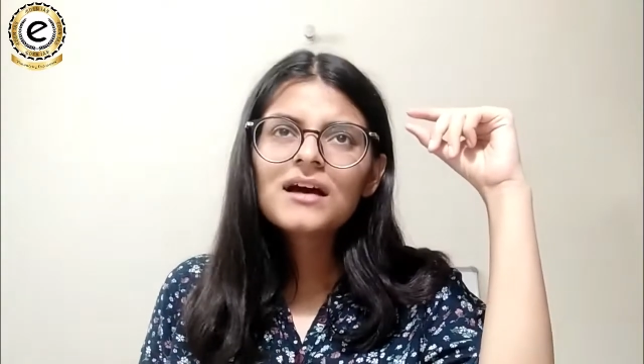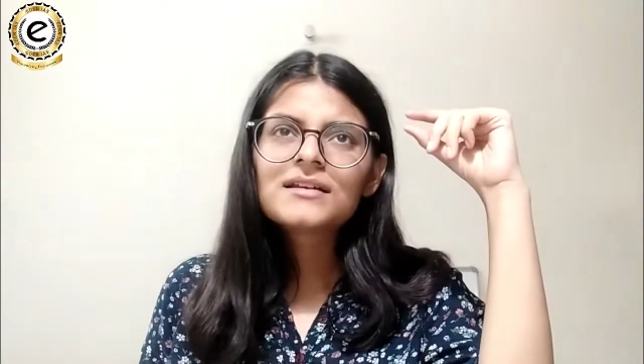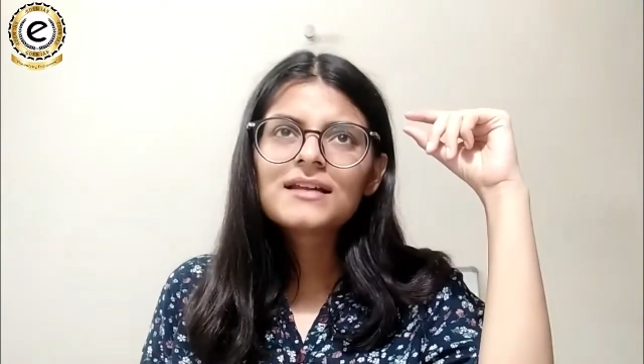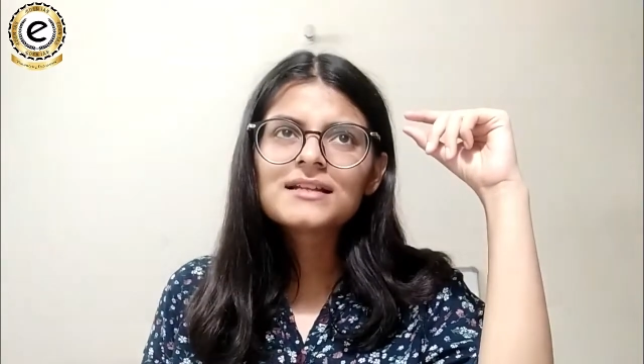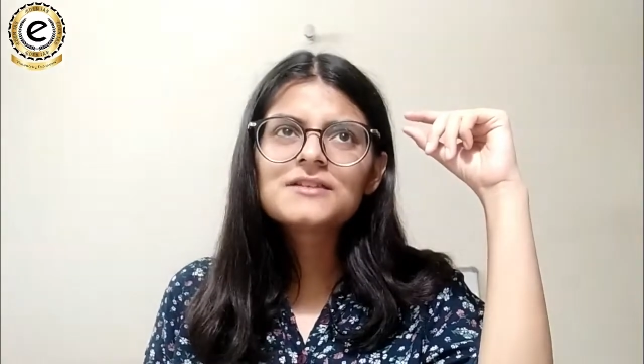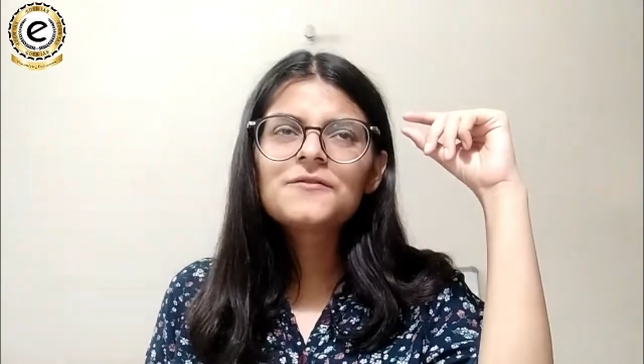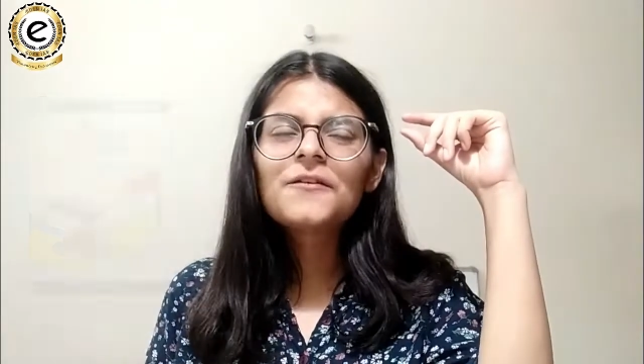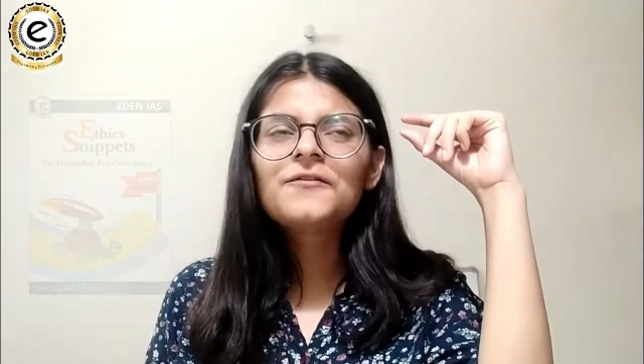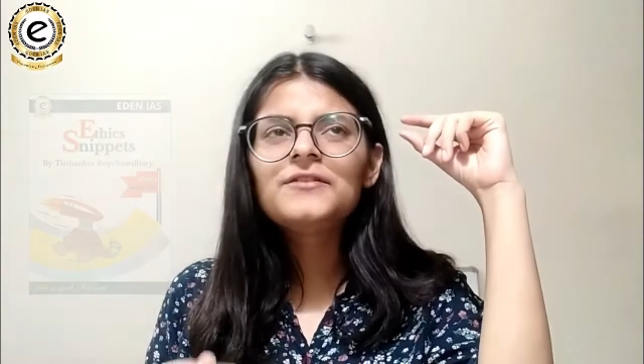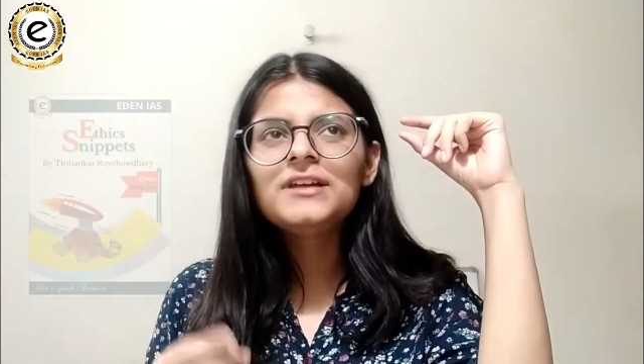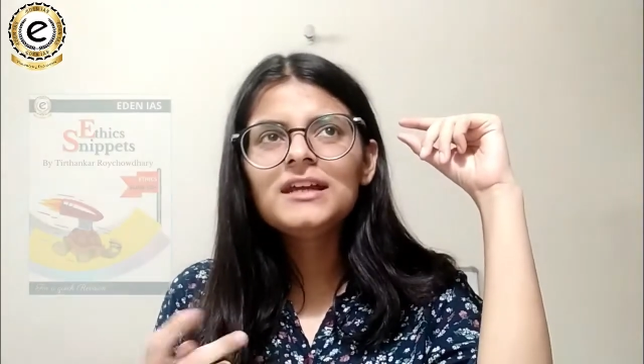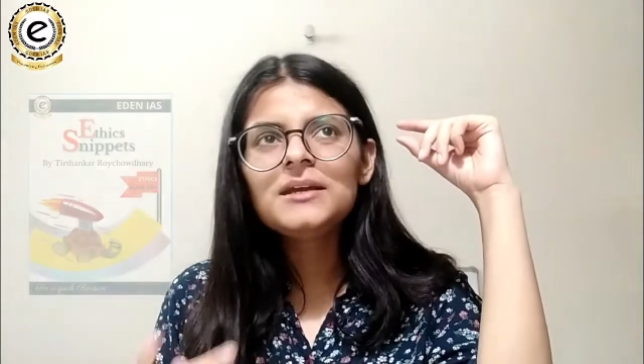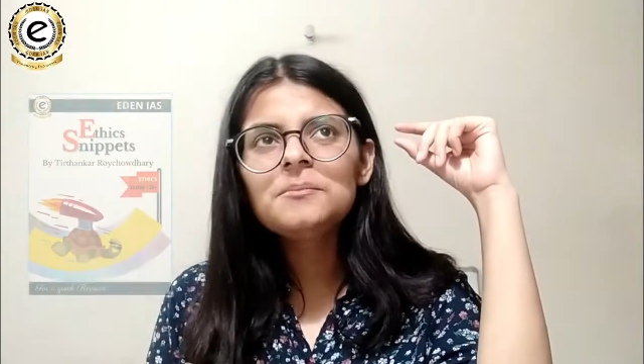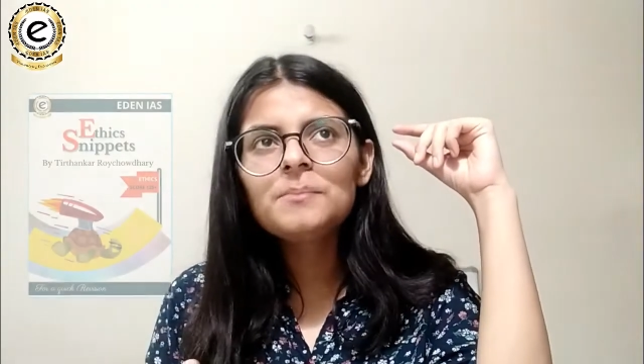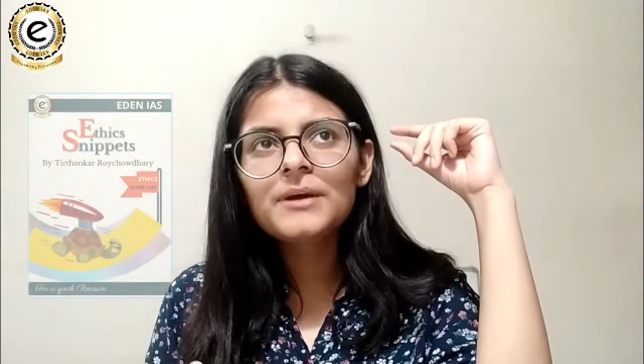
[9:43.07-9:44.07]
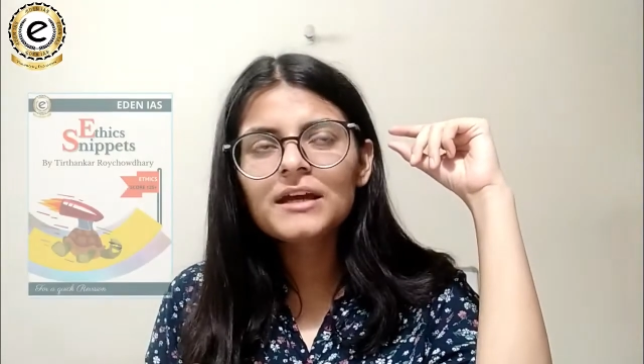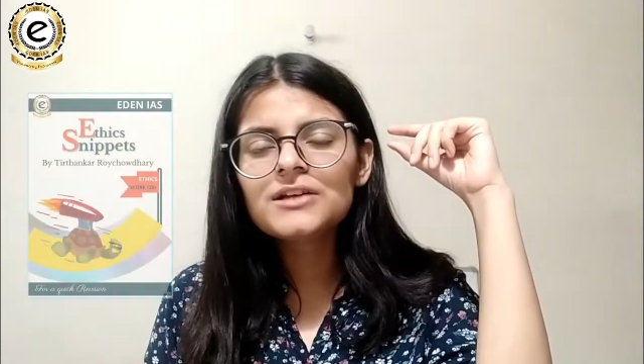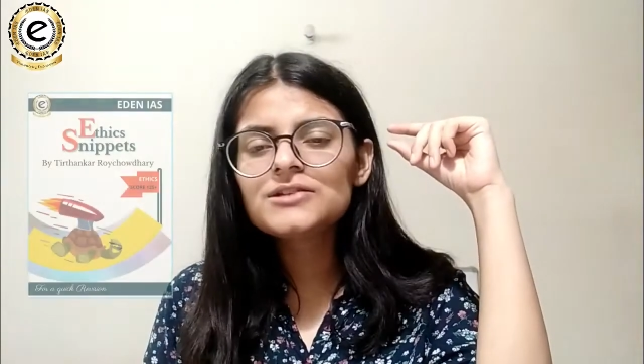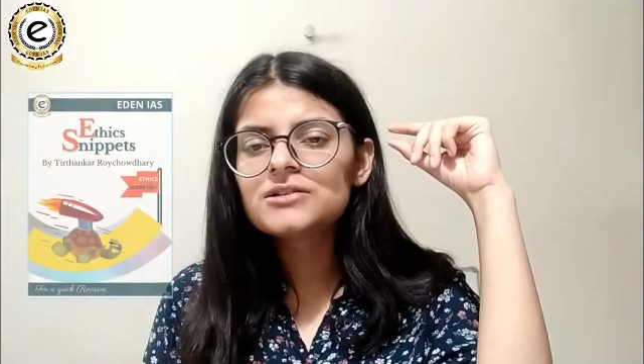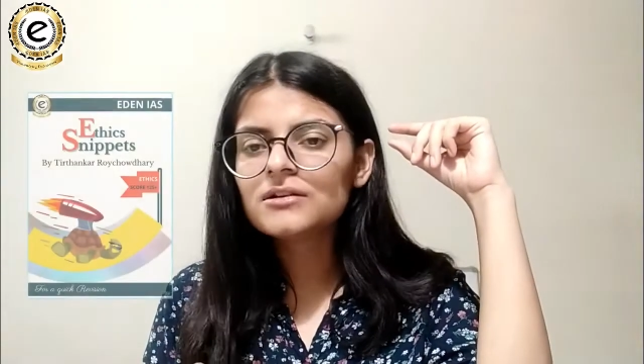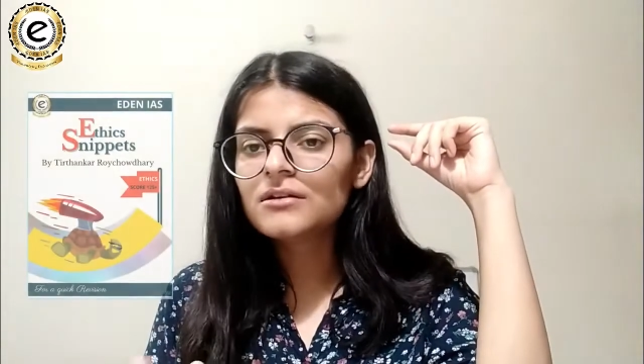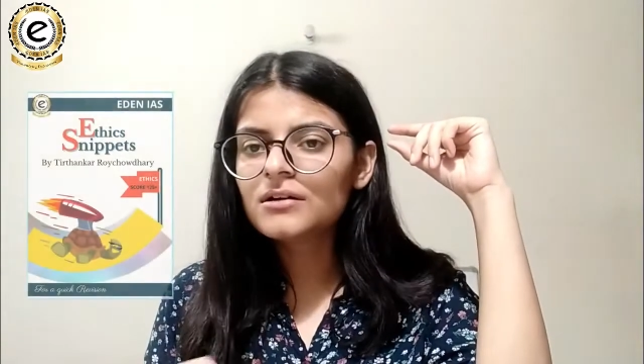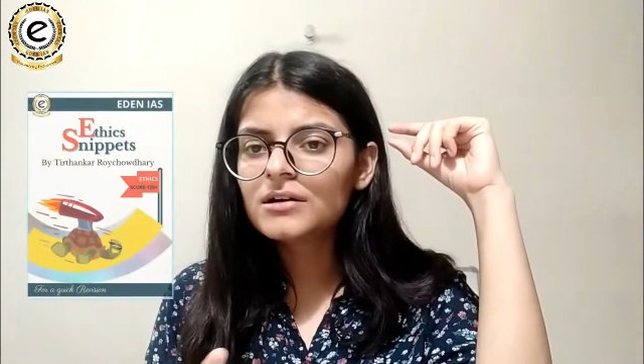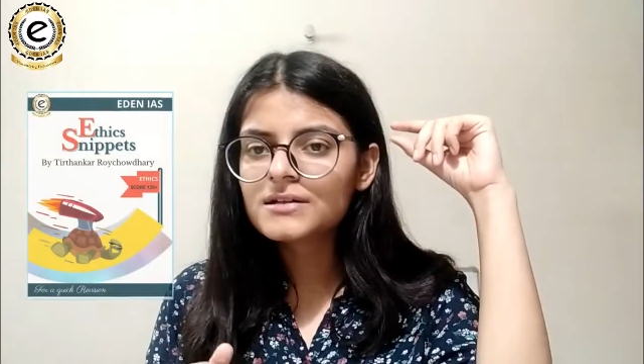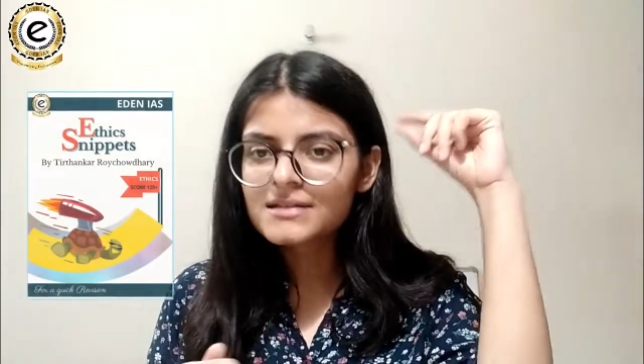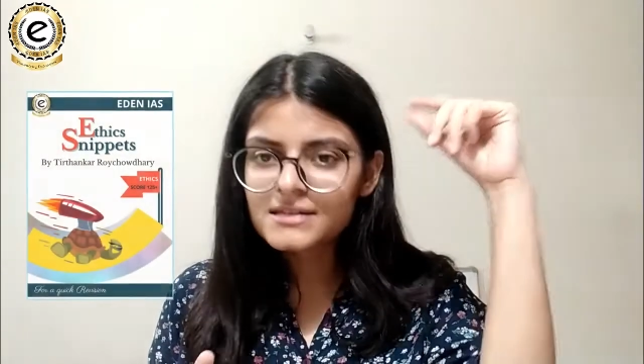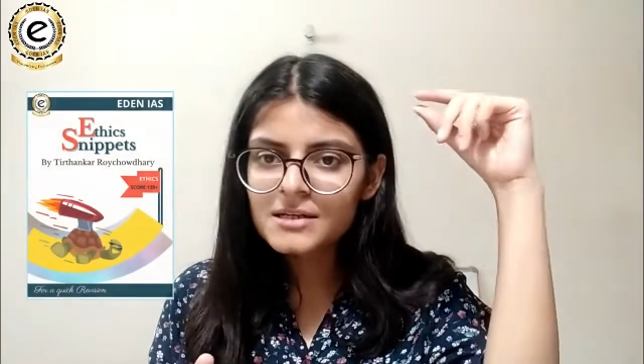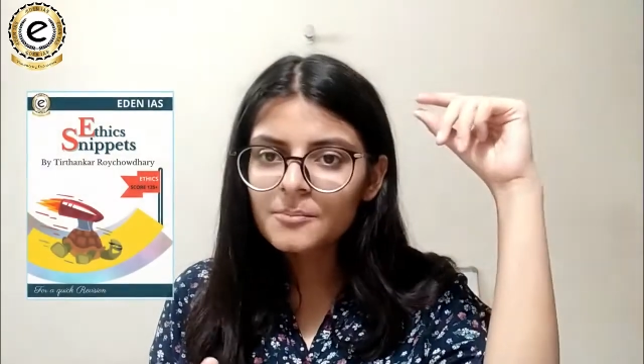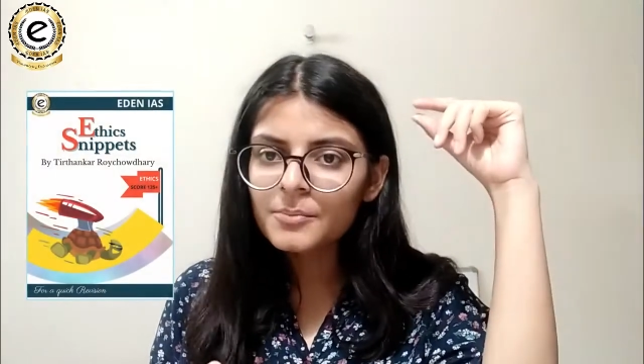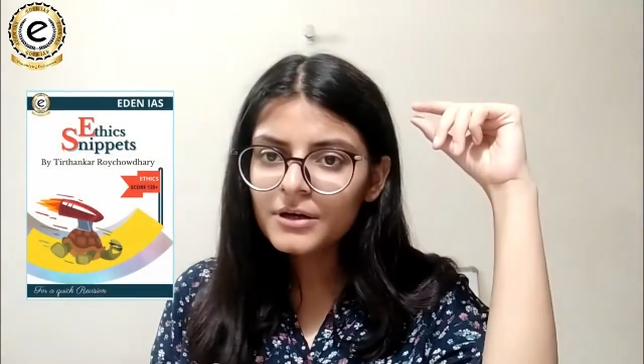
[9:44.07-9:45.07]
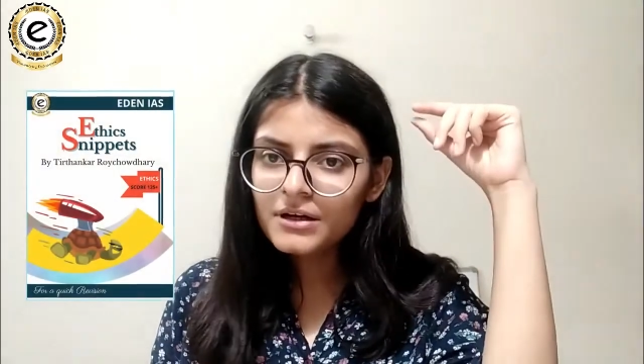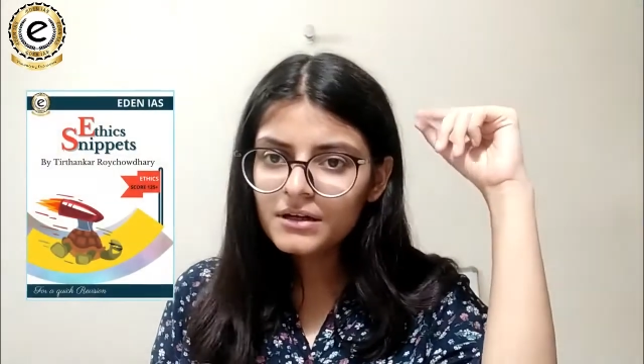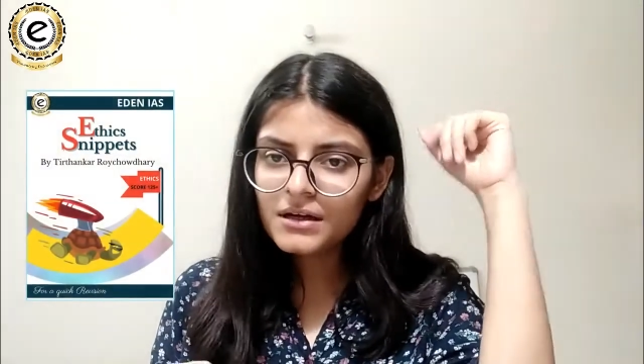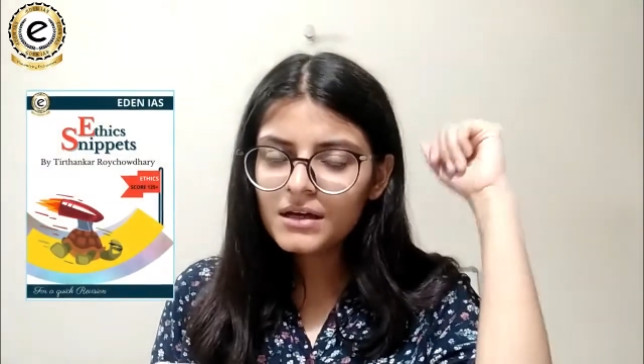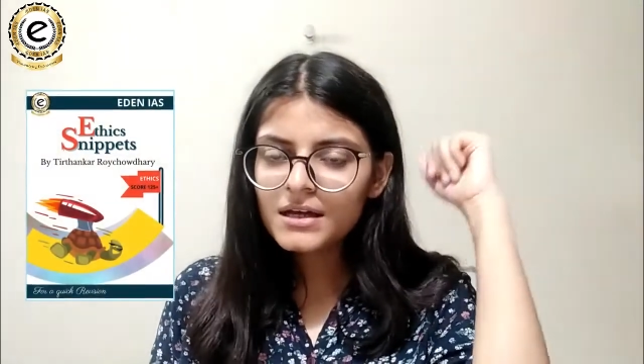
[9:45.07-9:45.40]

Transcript: That's a 15 page snippet.